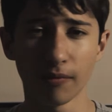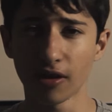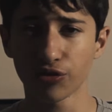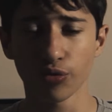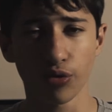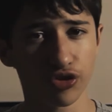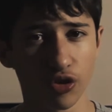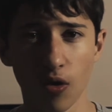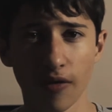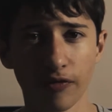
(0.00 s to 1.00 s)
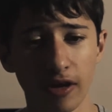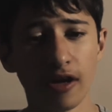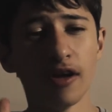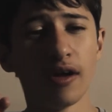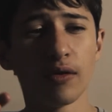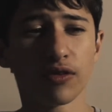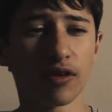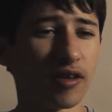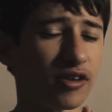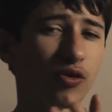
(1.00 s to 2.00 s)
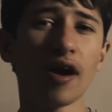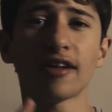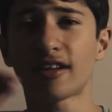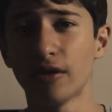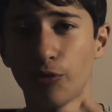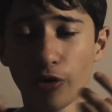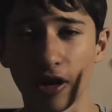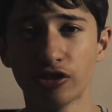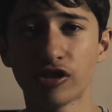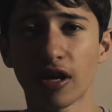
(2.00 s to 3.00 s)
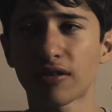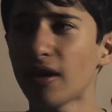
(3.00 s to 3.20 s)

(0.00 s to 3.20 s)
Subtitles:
minutes or so often so that your eyes can readjust.